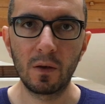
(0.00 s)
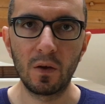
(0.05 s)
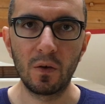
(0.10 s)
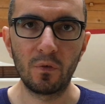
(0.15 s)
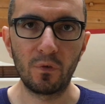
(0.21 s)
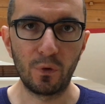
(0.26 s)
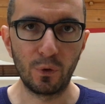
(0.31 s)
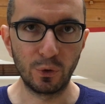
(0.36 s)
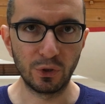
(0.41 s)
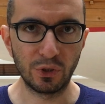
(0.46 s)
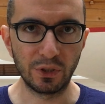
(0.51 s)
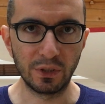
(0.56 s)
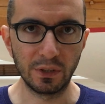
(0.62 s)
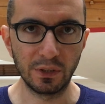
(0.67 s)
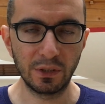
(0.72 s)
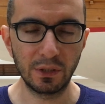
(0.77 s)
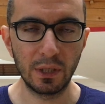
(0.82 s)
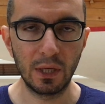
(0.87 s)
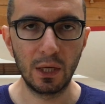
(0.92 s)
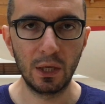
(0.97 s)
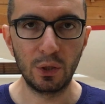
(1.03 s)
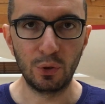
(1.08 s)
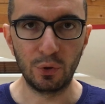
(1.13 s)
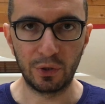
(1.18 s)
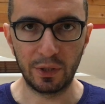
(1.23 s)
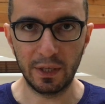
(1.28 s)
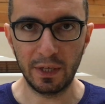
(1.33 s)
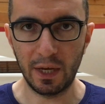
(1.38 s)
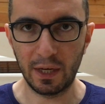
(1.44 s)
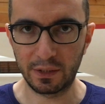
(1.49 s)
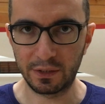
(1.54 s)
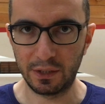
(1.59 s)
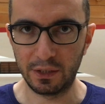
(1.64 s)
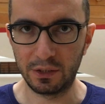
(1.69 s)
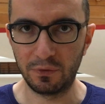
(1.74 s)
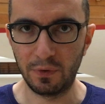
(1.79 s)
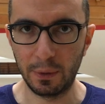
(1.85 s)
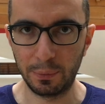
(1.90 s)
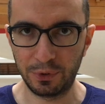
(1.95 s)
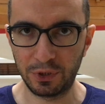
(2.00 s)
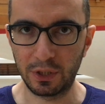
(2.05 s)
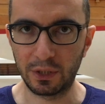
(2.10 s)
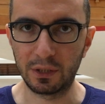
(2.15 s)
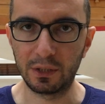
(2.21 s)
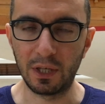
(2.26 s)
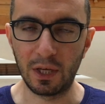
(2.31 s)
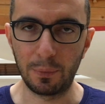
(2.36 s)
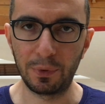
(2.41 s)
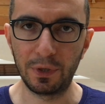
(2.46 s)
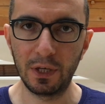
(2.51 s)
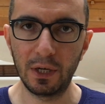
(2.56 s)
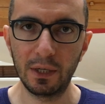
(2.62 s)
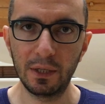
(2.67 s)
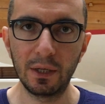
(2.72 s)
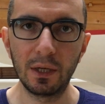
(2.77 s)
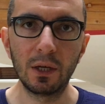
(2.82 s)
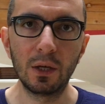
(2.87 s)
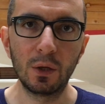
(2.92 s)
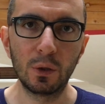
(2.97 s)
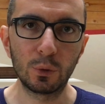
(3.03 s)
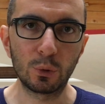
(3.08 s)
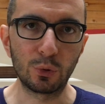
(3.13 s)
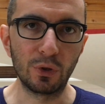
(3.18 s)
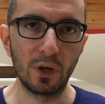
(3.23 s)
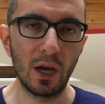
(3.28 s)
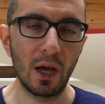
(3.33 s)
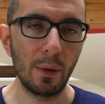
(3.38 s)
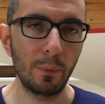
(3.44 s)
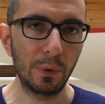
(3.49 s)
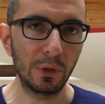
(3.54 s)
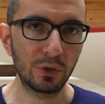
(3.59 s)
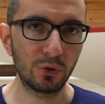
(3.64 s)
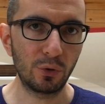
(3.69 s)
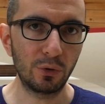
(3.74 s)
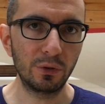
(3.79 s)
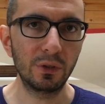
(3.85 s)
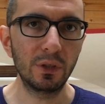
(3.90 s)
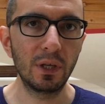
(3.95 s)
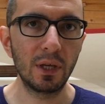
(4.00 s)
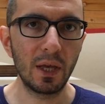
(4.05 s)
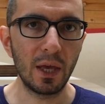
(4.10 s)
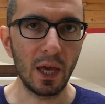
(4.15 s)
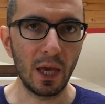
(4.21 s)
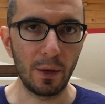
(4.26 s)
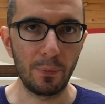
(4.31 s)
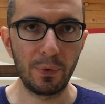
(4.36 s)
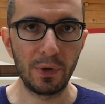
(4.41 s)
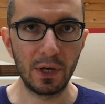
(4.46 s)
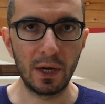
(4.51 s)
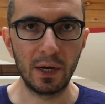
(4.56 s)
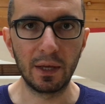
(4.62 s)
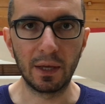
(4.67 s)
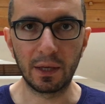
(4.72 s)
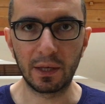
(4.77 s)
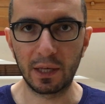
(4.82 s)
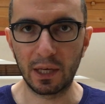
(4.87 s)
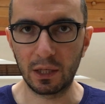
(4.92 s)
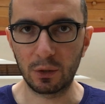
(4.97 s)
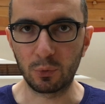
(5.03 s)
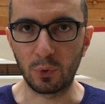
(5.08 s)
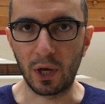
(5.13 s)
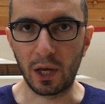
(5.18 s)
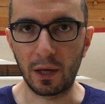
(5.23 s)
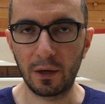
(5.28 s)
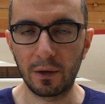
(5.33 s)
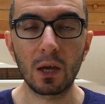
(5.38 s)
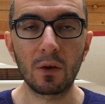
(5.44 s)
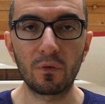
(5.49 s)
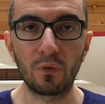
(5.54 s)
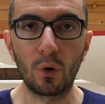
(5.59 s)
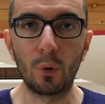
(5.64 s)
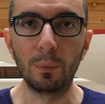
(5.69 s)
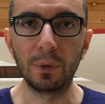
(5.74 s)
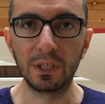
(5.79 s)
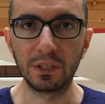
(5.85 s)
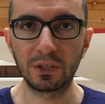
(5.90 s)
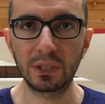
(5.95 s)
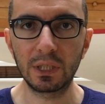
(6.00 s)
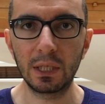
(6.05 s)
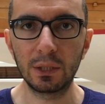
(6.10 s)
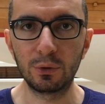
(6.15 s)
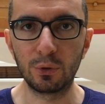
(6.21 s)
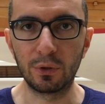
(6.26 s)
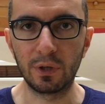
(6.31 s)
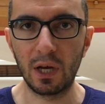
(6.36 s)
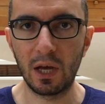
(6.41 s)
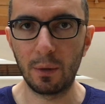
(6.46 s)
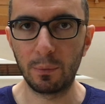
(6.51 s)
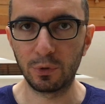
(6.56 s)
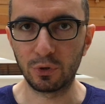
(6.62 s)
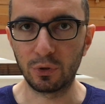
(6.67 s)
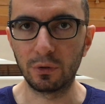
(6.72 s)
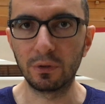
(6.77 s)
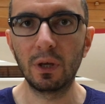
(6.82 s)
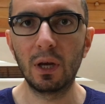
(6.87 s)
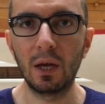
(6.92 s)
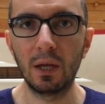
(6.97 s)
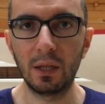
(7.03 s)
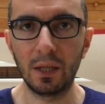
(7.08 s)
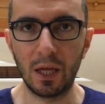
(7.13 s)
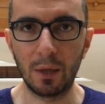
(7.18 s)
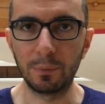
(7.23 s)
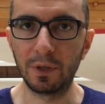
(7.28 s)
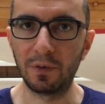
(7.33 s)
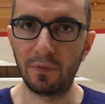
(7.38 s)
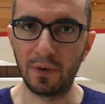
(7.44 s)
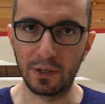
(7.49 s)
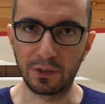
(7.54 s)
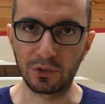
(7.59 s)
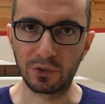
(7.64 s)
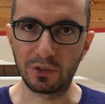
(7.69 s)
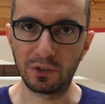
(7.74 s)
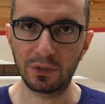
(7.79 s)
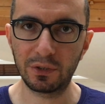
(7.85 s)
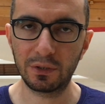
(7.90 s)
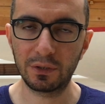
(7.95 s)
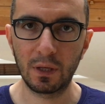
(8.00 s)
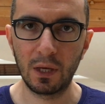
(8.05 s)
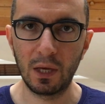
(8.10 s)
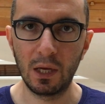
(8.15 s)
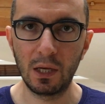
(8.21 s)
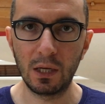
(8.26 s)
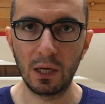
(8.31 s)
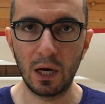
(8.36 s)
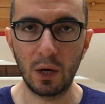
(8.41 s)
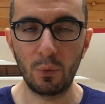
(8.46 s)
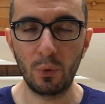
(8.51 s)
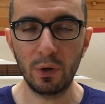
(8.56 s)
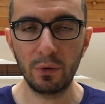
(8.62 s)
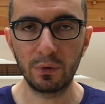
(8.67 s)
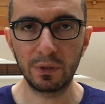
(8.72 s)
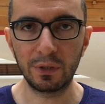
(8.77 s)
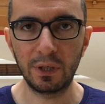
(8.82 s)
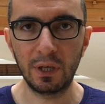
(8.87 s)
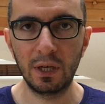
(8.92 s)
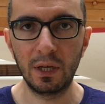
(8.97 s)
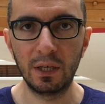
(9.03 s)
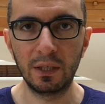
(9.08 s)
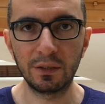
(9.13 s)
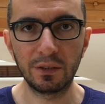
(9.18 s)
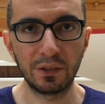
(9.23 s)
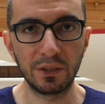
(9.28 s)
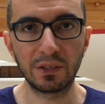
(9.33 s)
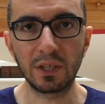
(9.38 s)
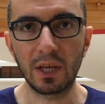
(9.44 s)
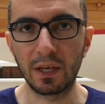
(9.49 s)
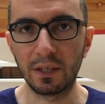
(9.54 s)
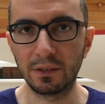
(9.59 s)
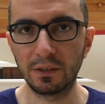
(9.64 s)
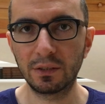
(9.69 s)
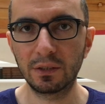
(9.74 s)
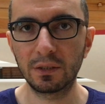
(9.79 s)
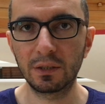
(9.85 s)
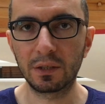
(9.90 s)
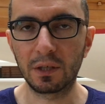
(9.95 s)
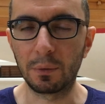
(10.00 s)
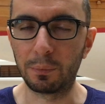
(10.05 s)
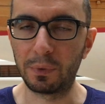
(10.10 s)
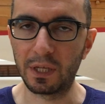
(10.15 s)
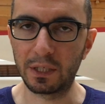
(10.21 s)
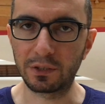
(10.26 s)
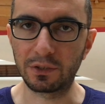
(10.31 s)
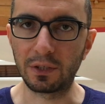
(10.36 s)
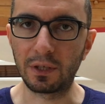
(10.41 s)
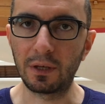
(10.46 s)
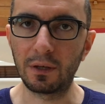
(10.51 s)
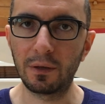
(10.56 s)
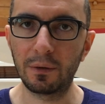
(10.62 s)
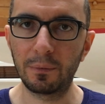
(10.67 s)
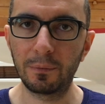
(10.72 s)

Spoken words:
For instance, you can access WebSocket API through Amazon API Gateway from inside your Amazon Lambda functions. However, this adds complexity.